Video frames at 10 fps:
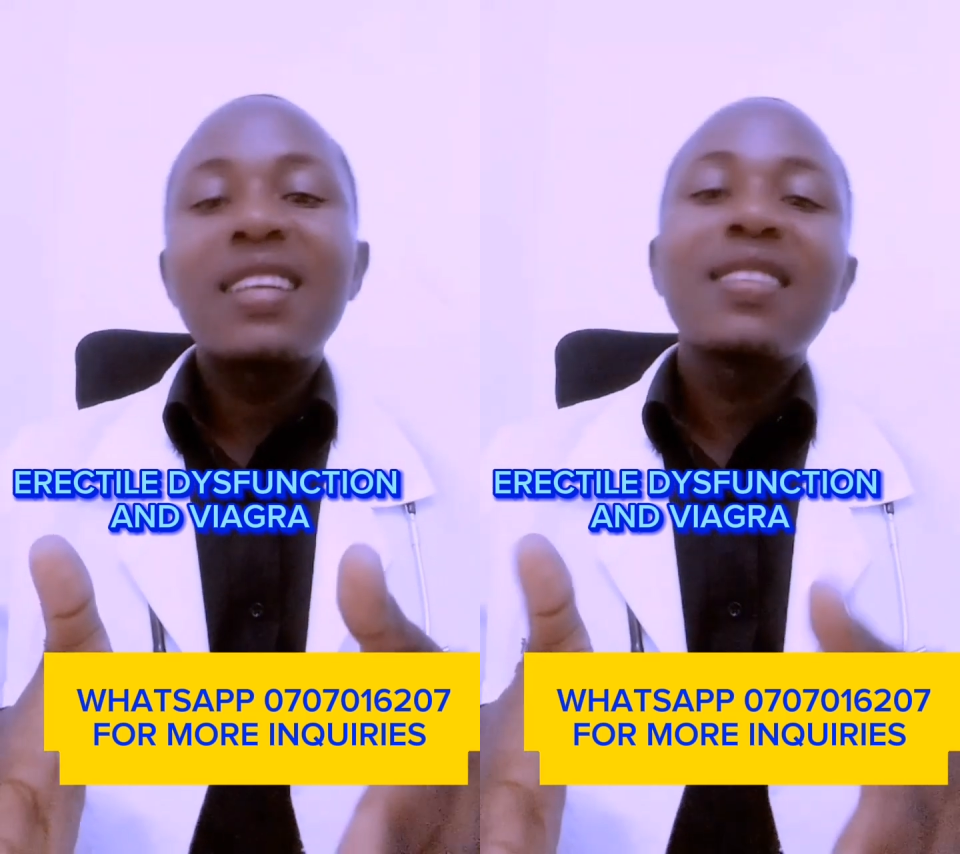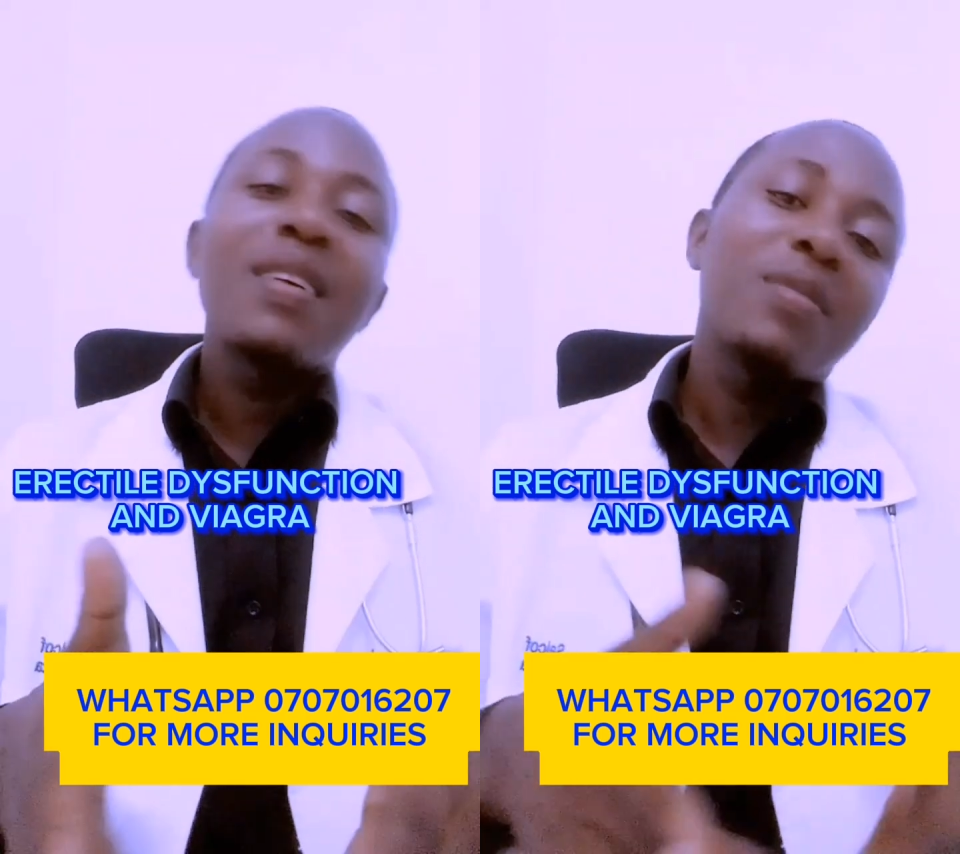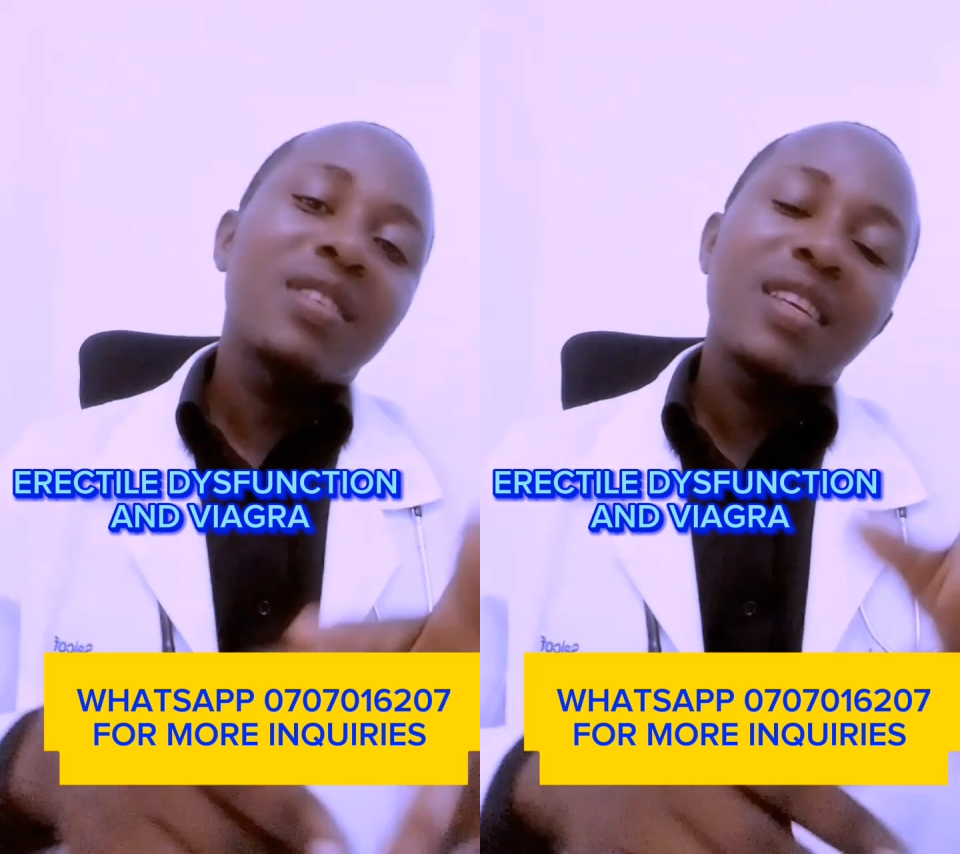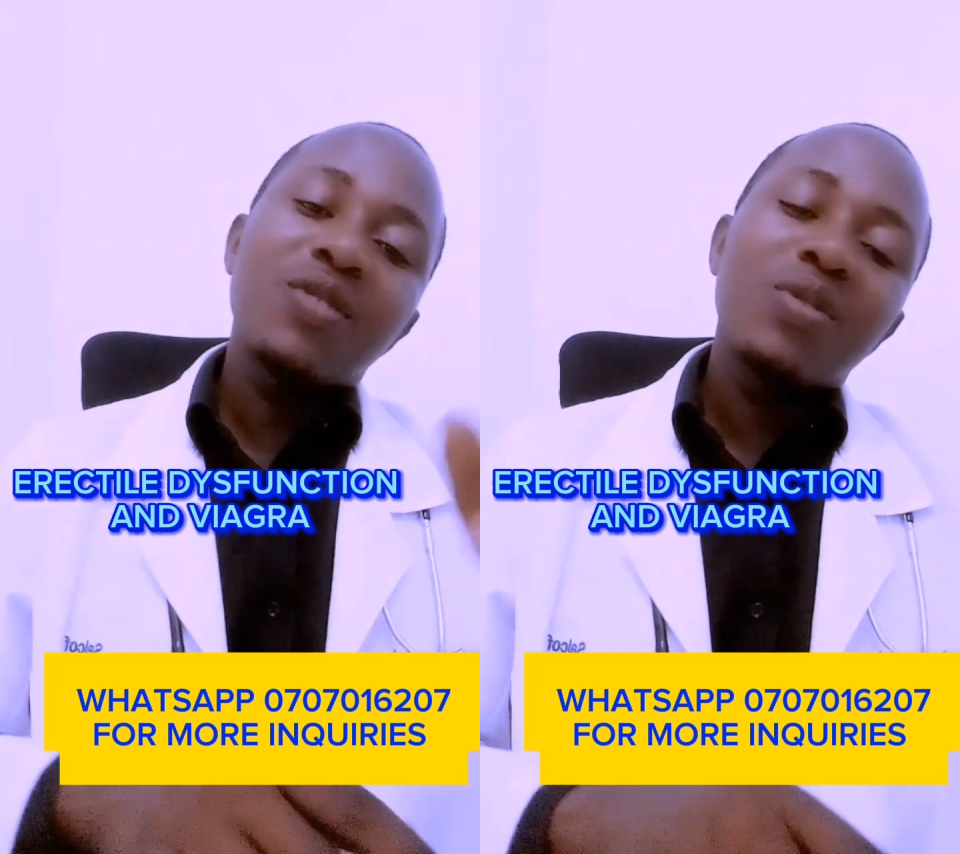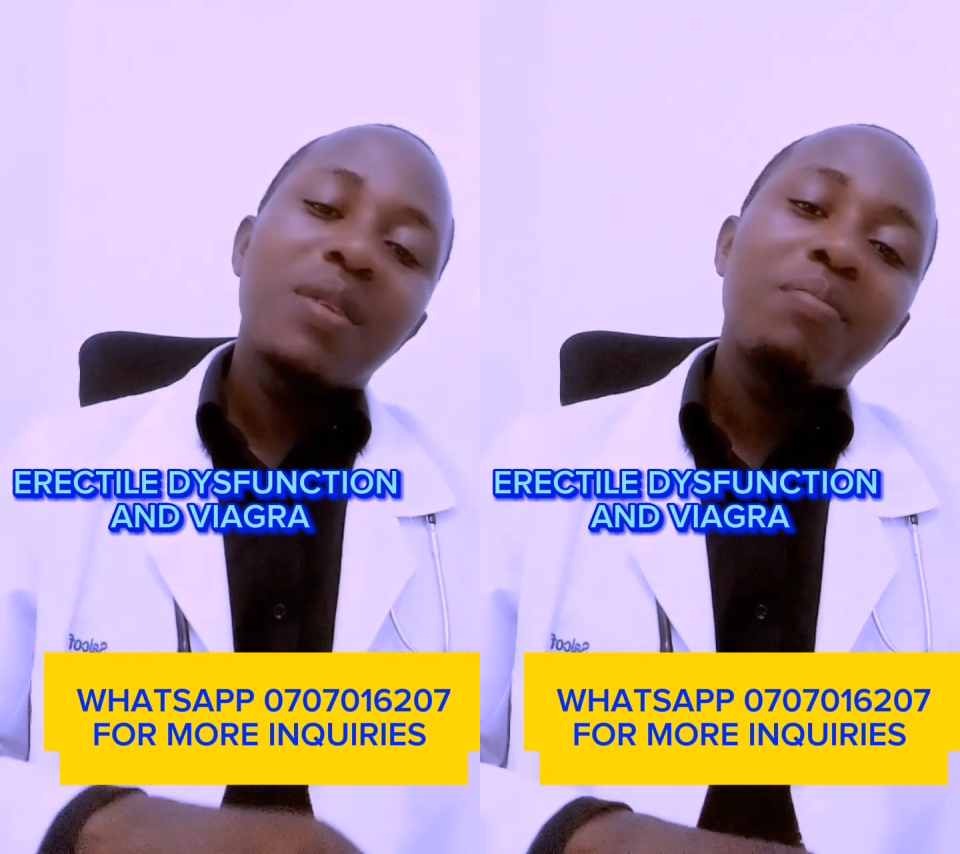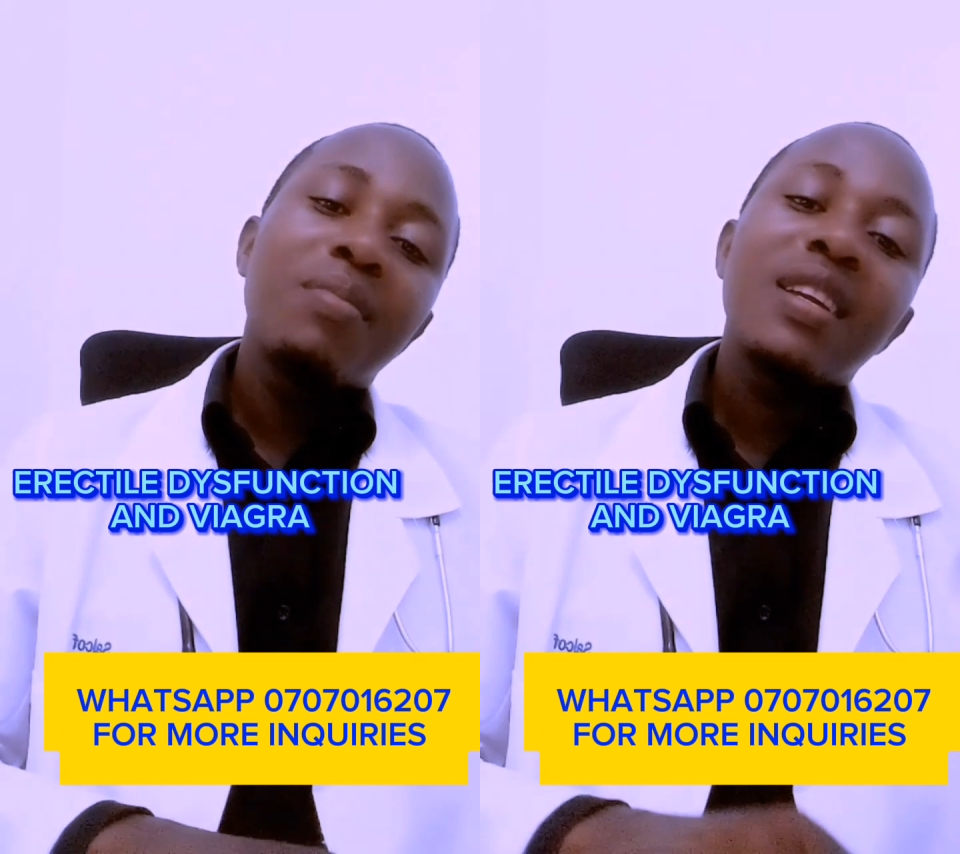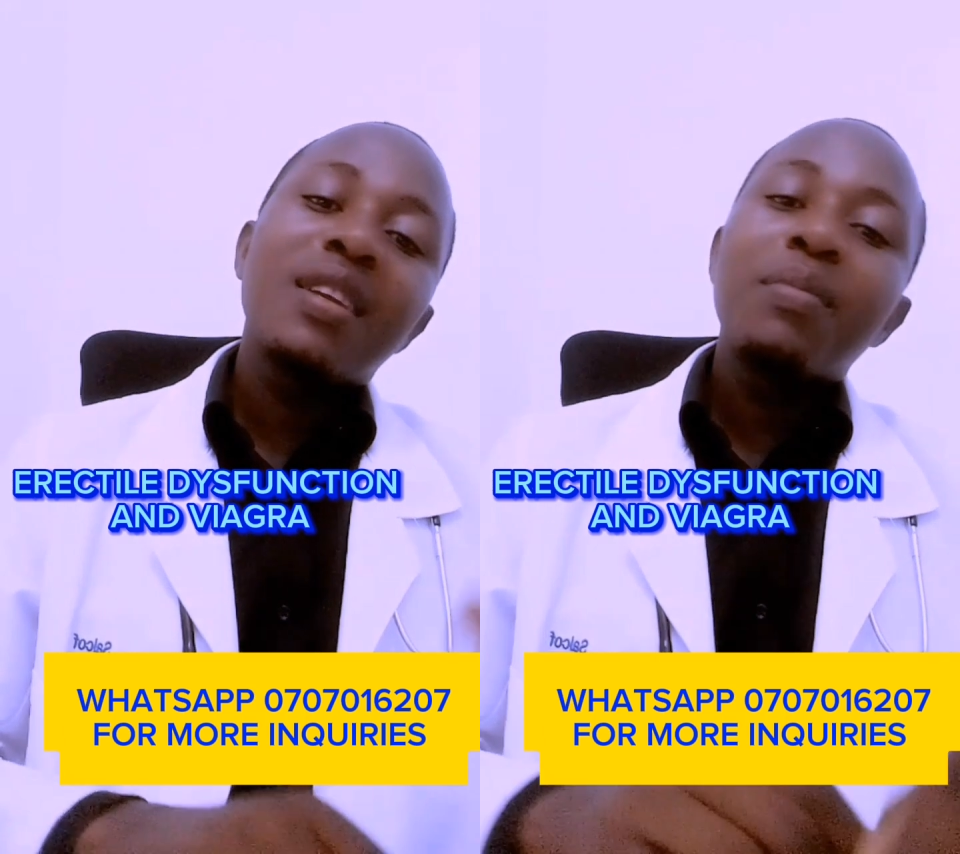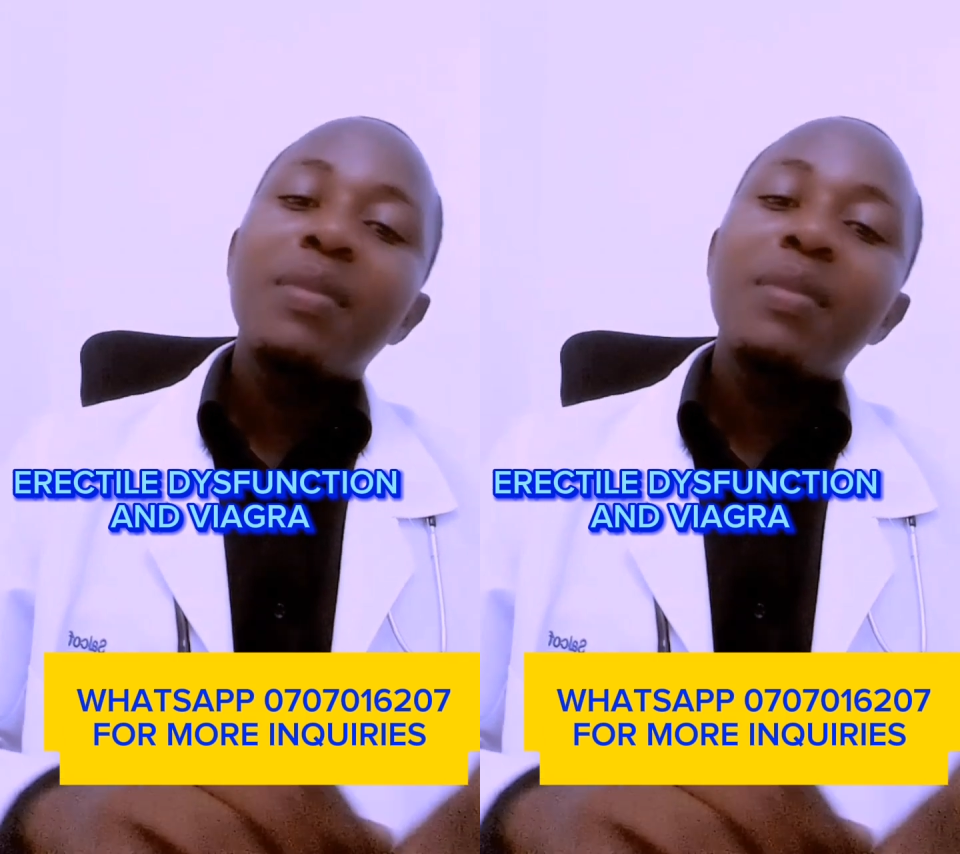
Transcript: send the message to the brain,